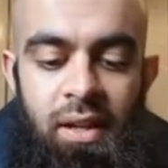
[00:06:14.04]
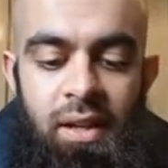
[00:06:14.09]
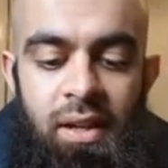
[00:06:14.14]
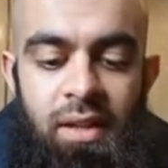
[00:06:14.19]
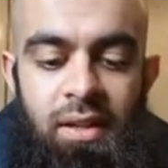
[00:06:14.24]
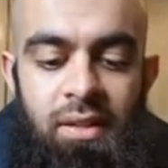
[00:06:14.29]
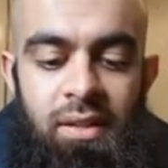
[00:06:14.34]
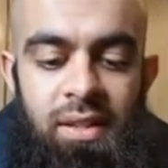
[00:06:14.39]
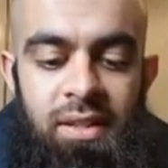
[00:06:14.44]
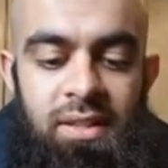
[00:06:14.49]

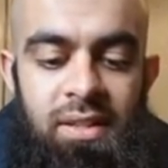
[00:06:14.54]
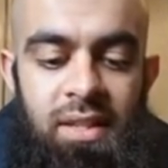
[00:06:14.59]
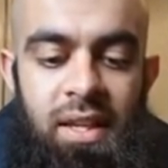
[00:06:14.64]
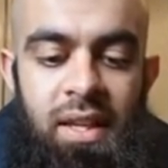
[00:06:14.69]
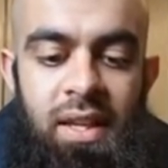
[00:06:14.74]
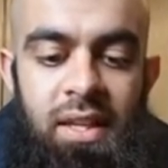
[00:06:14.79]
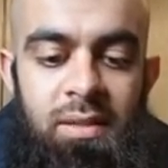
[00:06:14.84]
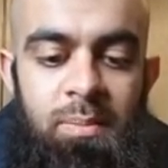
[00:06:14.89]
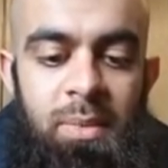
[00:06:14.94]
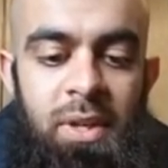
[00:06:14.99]
this thing
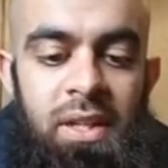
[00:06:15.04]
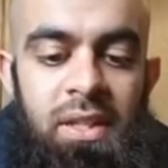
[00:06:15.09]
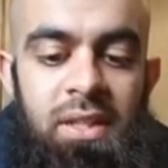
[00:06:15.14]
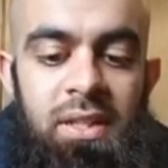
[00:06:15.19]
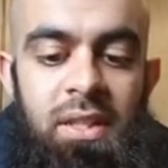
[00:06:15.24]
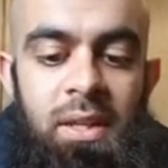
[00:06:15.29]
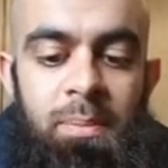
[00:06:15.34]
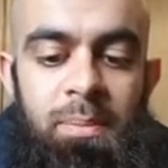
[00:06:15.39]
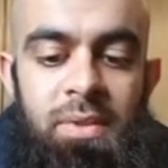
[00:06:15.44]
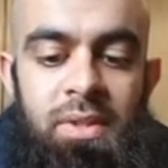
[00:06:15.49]
has been
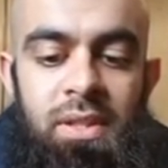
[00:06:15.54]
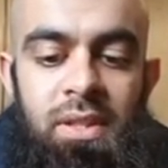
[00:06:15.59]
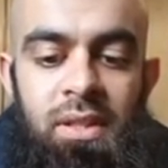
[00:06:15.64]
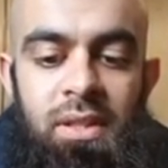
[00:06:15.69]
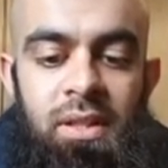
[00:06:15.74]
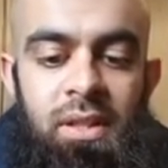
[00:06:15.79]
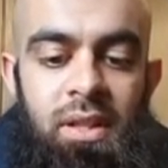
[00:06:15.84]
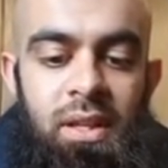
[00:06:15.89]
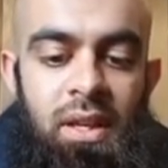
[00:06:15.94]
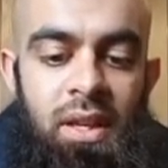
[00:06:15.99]
dipped
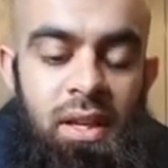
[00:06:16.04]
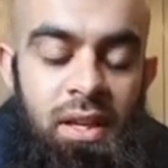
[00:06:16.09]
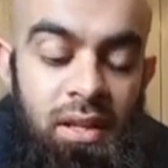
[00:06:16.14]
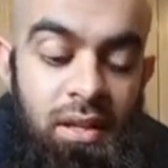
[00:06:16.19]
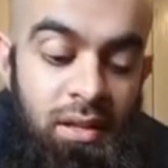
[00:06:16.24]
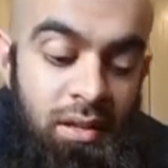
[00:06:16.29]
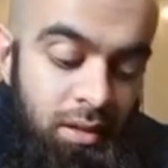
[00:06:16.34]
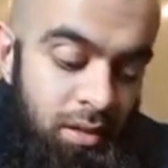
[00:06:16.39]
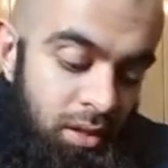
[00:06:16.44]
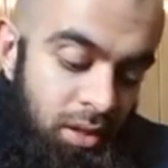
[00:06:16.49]
in
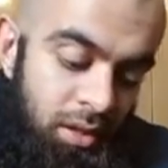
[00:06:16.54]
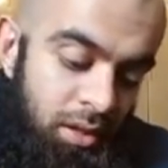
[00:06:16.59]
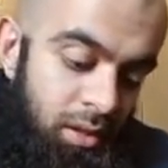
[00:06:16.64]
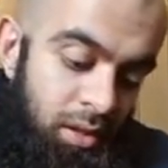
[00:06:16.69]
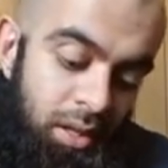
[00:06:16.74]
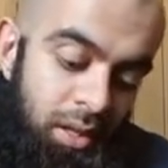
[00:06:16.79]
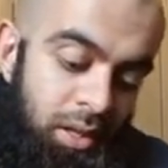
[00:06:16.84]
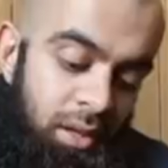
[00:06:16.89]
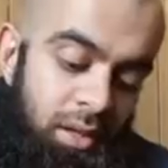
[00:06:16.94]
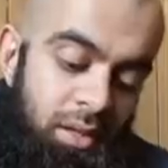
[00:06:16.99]

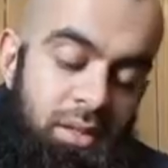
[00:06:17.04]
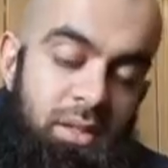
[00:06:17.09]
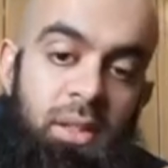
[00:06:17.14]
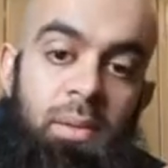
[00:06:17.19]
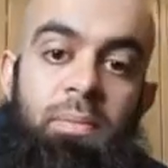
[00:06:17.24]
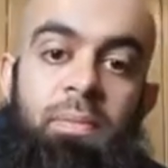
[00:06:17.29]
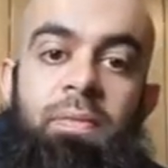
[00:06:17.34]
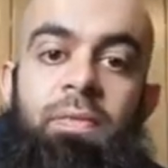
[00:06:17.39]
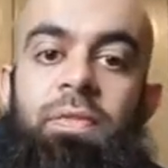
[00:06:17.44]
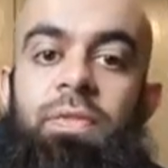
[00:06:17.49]
some
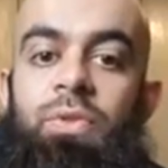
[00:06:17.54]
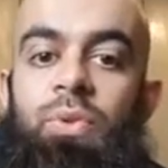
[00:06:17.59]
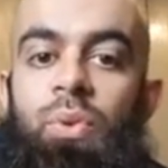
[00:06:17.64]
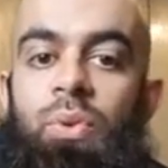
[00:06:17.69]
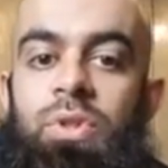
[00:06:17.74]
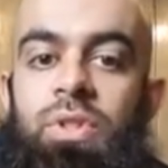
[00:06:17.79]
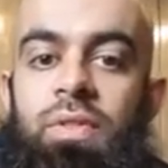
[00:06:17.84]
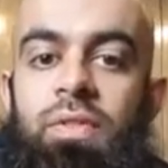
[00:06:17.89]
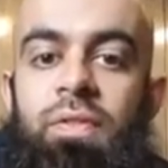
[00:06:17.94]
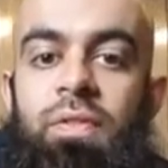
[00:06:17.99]
sort
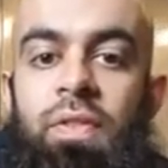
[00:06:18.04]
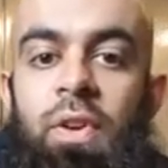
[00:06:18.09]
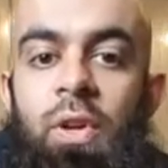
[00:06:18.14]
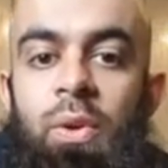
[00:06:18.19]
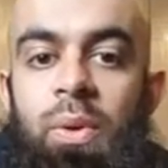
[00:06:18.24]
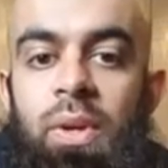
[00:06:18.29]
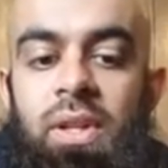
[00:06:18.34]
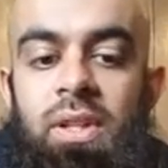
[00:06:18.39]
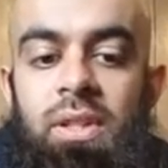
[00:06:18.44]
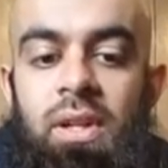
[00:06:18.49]
of
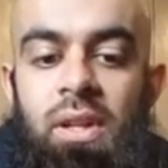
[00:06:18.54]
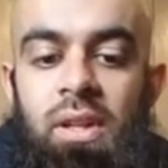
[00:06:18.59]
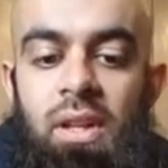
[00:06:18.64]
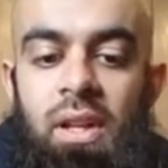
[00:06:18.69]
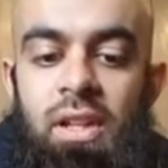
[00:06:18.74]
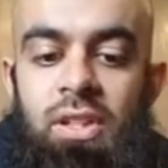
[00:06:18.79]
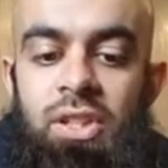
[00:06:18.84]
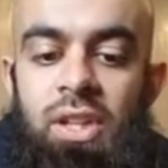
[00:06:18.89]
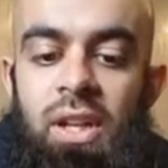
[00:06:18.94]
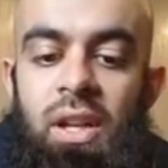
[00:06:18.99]
fluid. Allah
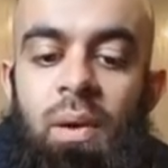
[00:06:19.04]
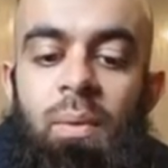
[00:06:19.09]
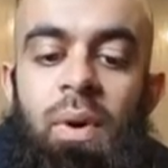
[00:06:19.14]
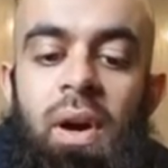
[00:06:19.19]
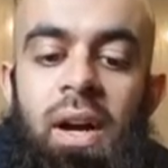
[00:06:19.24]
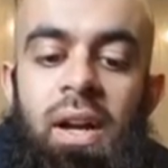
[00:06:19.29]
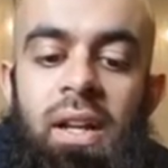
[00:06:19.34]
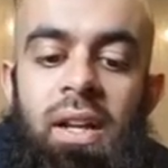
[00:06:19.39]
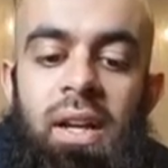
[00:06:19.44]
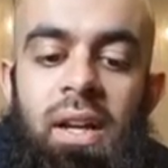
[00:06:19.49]
jalla wa
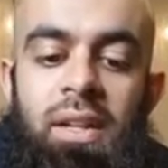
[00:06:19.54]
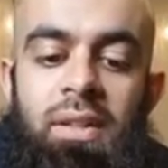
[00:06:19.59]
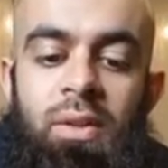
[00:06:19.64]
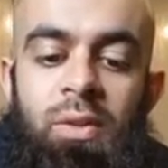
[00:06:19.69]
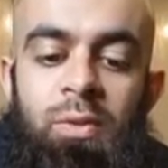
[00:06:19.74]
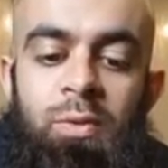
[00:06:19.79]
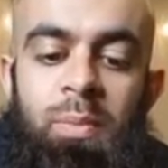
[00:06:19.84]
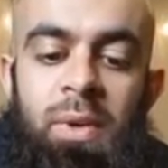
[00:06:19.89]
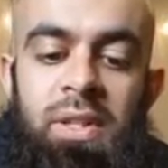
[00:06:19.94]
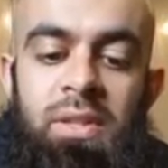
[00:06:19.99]
ala knows
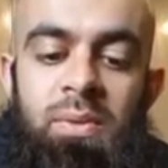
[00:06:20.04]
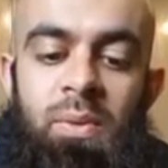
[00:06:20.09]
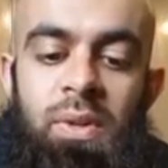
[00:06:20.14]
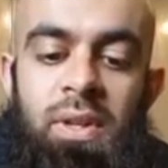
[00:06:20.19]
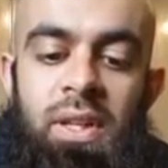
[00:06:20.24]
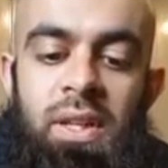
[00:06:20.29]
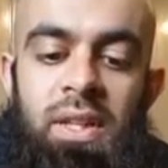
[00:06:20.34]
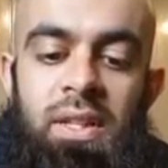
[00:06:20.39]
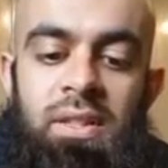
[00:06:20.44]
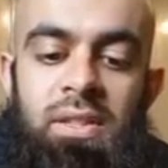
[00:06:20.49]
best what it
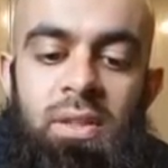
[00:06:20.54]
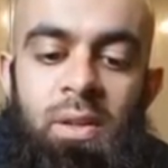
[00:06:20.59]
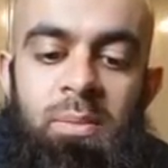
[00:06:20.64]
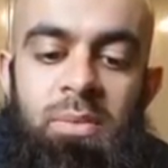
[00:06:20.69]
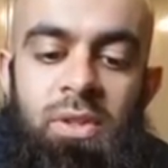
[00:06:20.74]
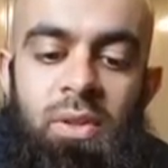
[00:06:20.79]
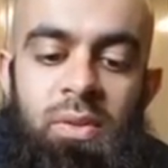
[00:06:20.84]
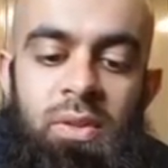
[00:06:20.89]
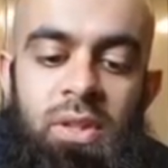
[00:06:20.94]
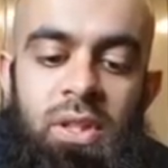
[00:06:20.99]
is, so I'm just
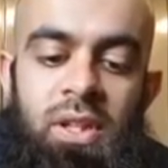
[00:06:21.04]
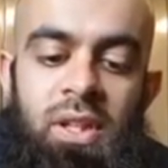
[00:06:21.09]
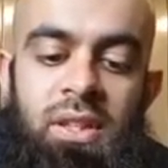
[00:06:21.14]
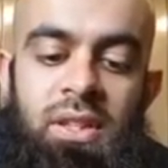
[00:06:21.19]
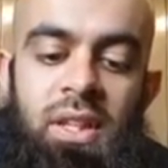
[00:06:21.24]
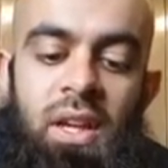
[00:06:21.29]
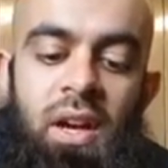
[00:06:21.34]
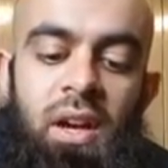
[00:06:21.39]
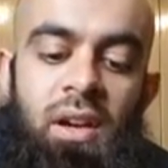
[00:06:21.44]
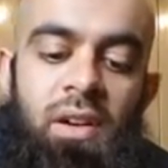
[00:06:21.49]
going to cut
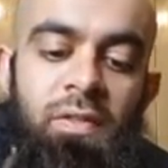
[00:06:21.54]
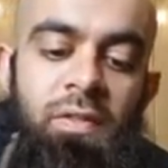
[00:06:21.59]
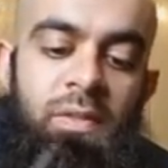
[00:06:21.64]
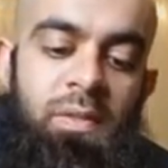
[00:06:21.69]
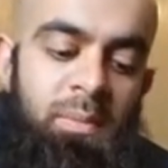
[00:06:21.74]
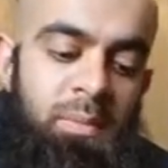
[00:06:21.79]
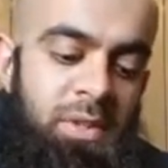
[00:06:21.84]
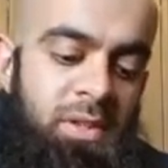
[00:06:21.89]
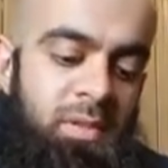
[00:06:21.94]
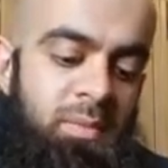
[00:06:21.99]
that off.
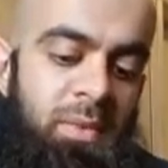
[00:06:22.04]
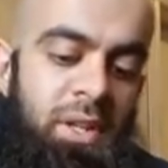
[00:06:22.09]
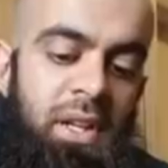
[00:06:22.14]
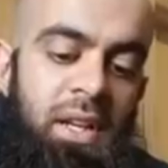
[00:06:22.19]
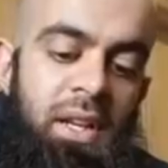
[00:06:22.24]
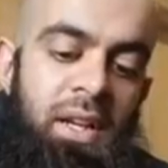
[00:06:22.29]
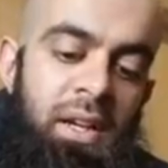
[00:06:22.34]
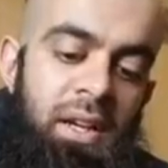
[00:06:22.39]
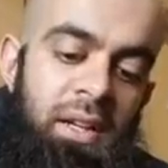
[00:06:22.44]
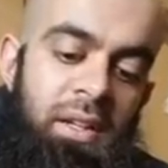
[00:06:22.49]

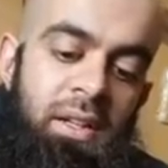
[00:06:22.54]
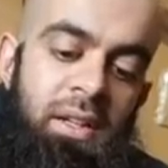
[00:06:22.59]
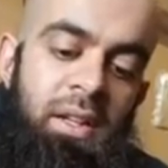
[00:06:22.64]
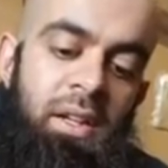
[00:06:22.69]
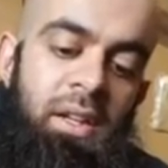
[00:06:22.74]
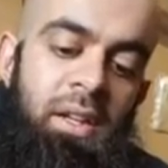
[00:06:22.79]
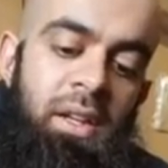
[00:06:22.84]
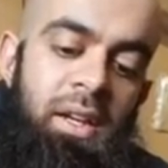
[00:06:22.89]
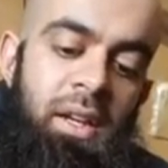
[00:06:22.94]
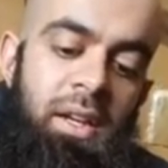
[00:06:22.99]
Bismillah.
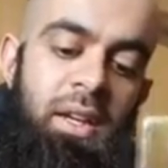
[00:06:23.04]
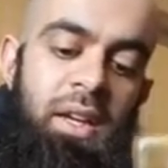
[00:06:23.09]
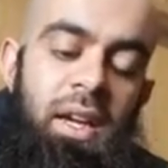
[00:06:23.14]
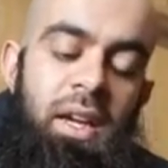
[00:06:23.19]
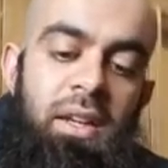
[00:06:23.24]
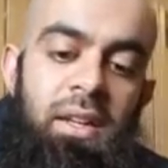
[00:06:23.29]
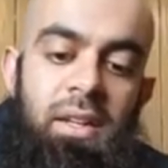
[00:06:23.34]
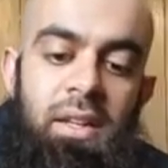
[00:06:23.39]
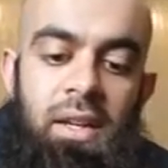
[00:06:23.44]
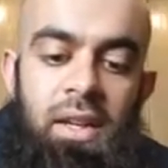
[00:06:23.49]

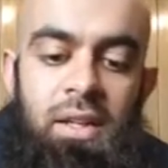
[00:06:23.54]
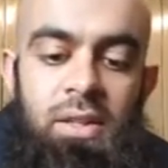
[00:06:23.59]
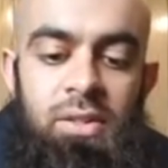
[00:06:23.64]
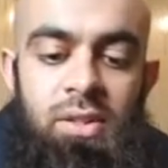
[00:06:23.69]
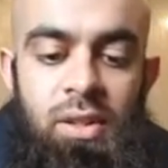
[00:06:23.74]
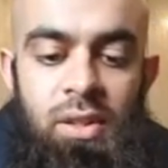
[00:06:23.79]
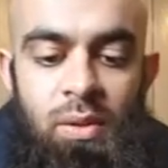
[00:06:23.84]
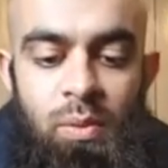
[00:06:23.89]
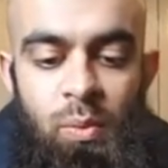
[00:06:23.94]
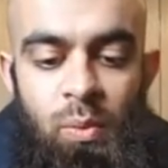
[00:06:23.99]
Again, into
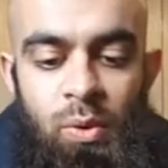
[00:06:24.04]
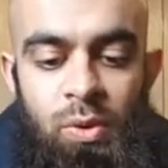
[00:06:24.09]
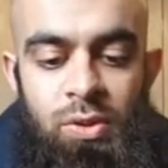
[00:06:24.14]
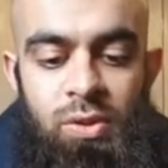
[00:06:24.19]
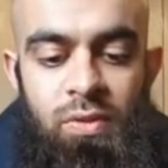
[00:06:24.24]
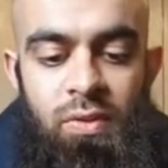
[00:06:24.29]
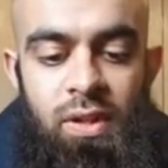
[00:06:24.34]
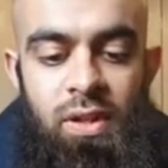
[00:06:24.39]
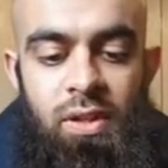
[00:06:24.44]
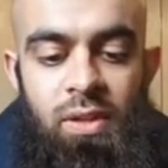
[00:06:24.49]
the water
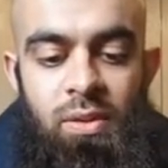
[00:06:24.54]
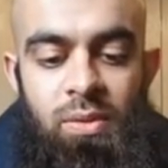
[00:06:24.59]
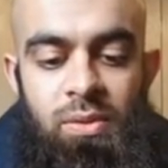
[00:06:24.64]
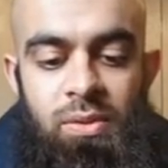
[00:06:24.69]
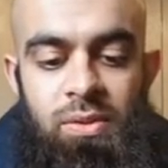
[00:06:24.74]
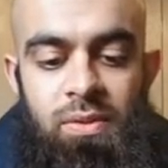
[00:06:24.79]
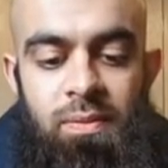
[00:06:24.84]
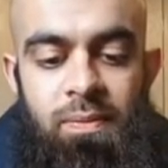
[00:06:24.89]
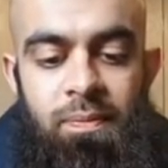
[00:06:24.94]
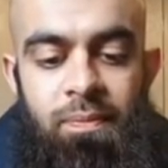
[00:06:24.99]
it goes.
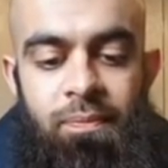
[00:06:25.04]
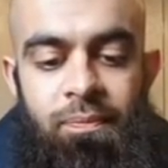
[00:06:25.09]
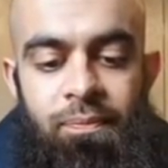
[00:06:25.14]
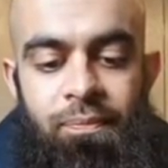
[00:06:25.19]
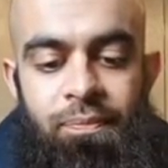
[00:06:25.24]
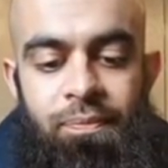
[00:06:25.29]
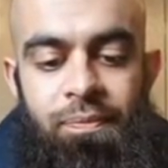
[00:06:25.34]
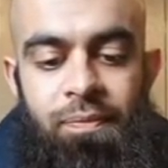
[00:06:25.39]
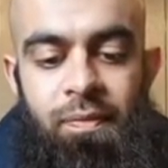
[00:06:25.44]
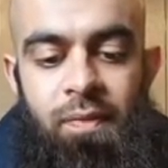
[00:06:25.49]

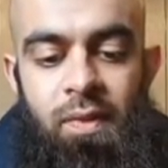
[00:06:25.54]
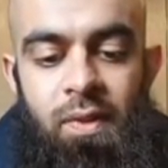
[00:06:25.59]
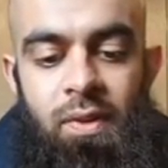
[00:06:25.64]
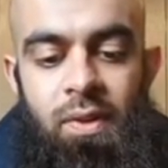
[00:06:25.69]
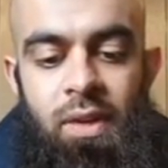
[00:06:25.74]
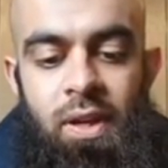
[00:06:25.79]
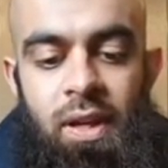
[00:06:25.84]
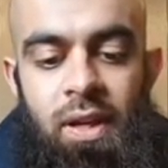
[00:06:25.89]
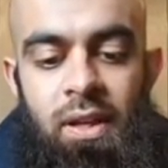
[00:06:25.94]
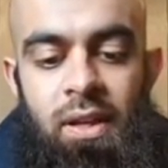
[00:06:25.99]

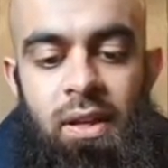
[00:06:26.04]
Okay?